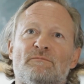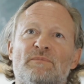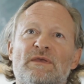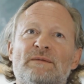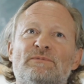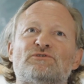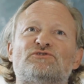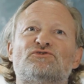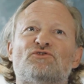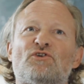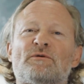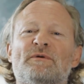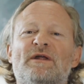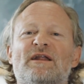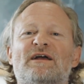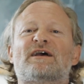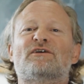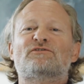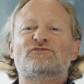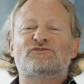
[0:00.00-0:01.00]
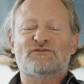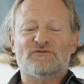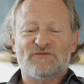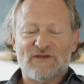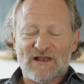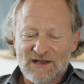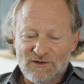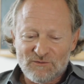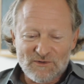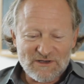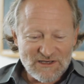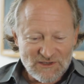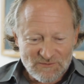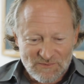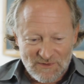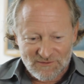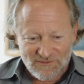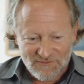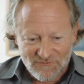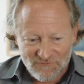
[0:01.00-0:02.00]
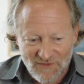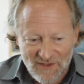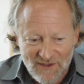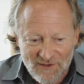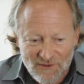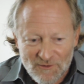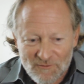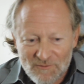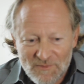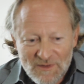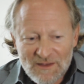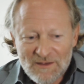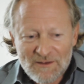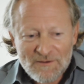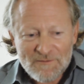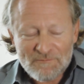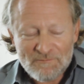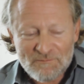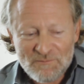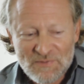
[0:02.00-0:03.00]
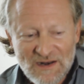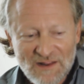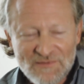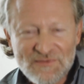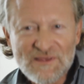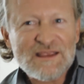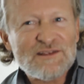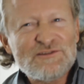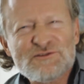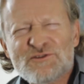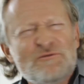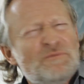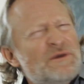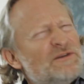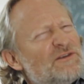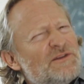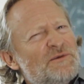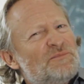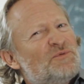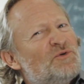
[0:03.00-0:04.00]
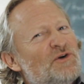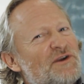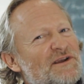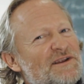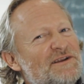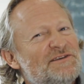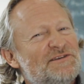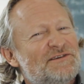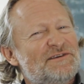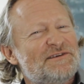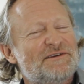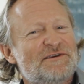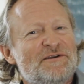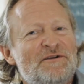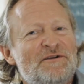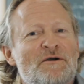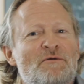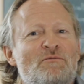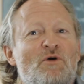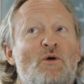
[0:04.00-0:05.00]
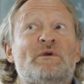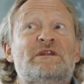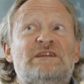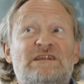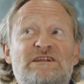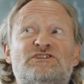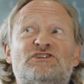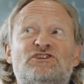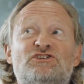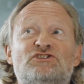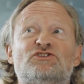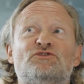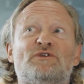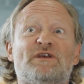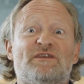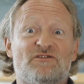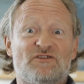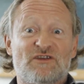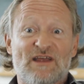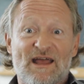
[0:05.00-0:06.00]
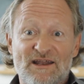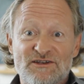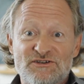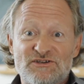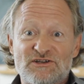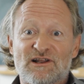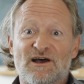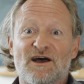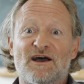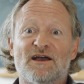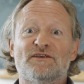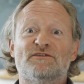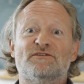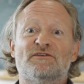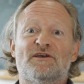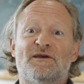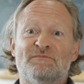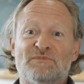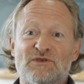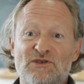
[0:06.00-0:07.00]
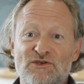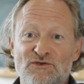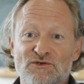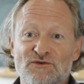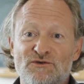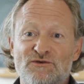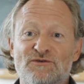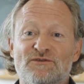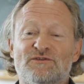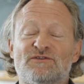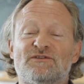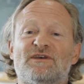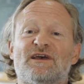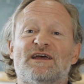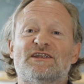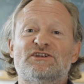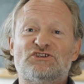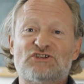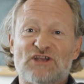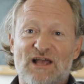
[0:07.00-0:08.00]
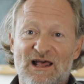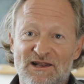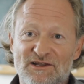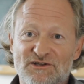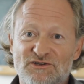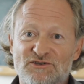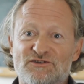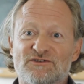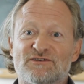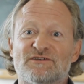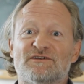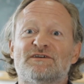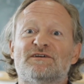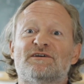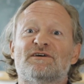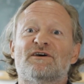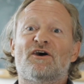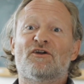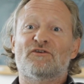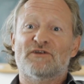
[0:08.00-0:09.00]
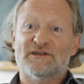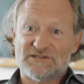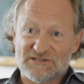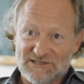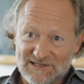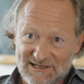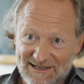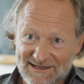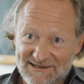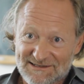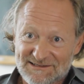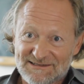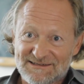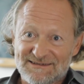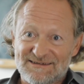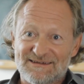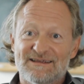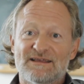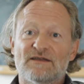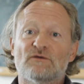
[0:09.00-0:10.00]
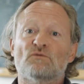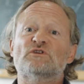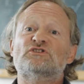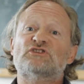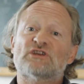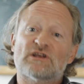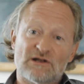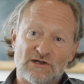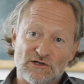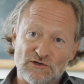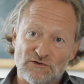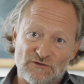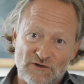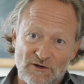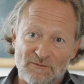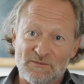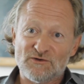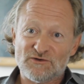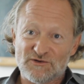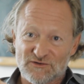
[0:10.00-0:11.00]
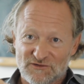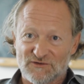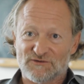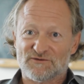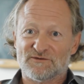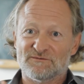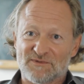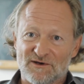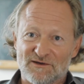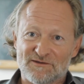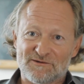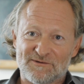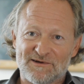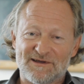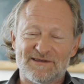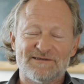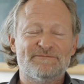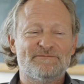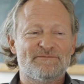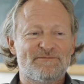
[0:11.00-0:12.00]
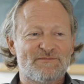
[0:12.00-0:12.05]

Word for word: People talk about a culture of failure, we need to be able to fail, but I think it's sort of missing the point. What we need to do is tantalize, amuse, and challenge our intellect, which includes our motor system, by the way.